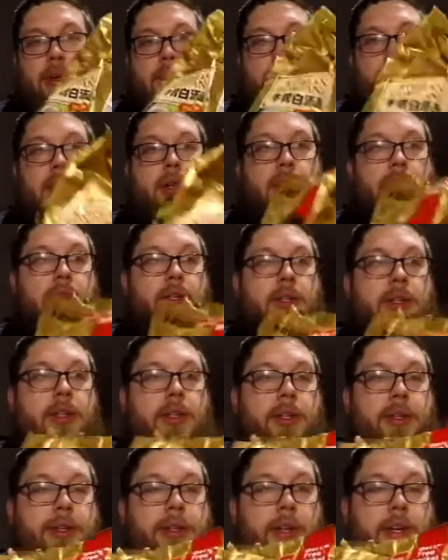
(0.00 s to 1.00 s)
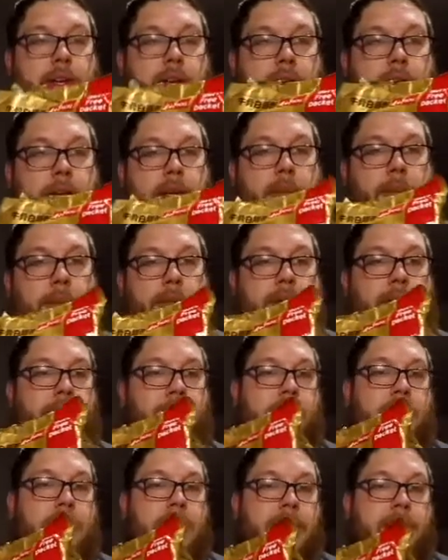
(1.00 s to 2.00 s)
Well, I'm
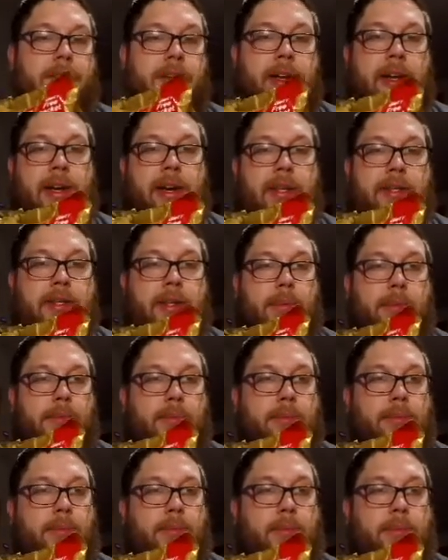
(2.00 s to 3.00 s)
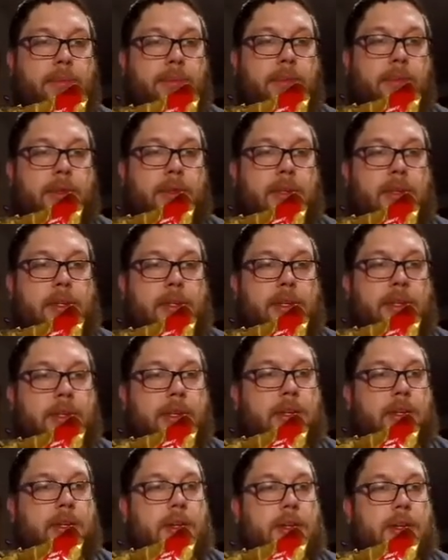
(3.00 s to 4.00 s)
definitely gonna have to ask him
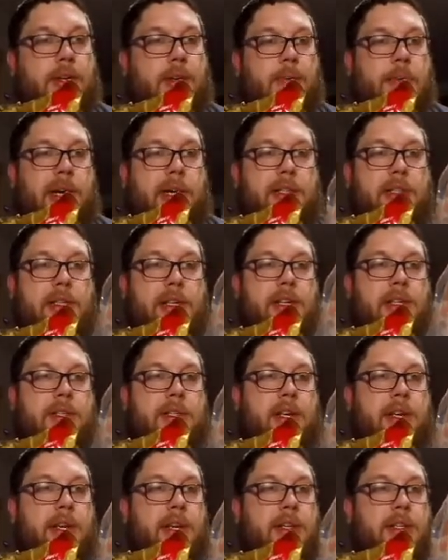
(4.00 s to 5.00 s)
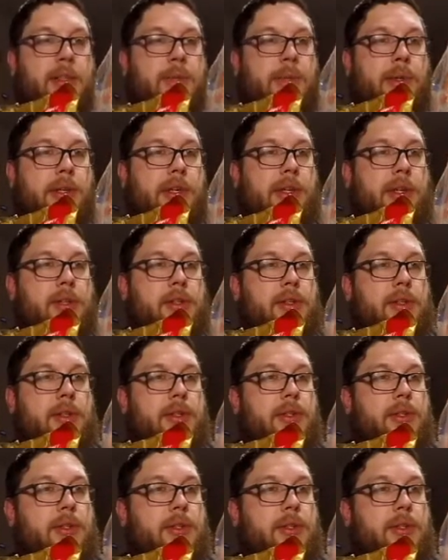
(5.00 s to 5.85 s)
about these guys because